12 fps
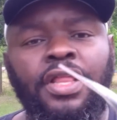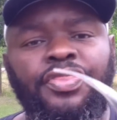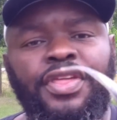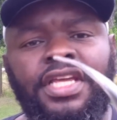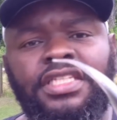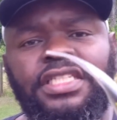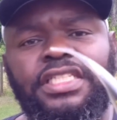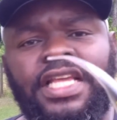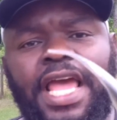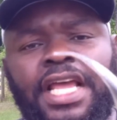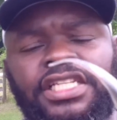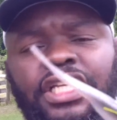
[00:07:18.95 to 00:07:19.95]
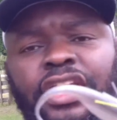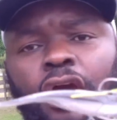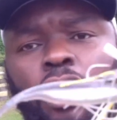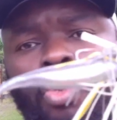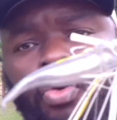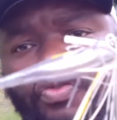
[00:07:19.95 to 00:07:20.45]
This is actually an
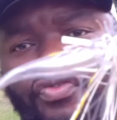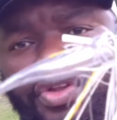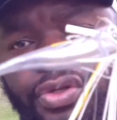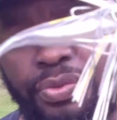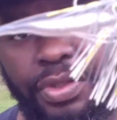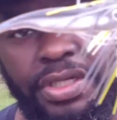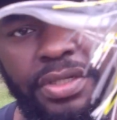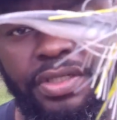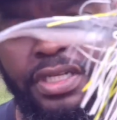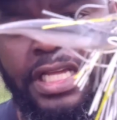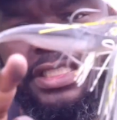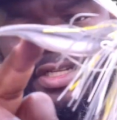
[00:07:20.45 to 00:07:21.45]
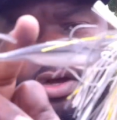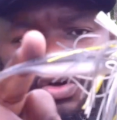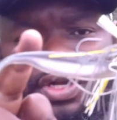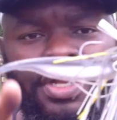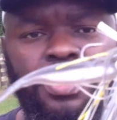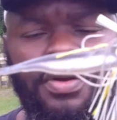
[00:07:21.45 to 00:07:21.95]
old fluke that's on
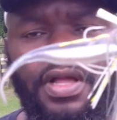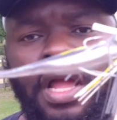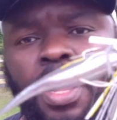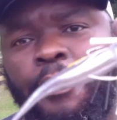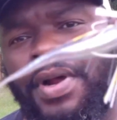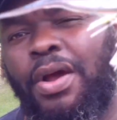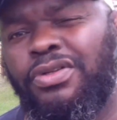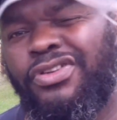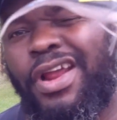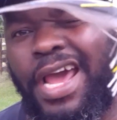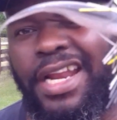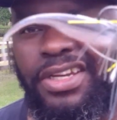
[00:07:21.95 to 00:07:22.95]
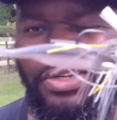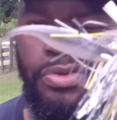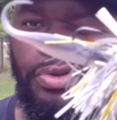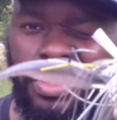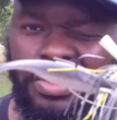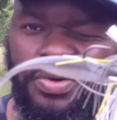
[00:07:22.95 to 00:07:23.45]
here, but I was kind of
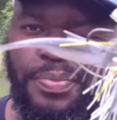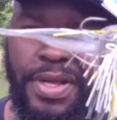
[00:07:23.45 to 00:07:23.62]
doing a little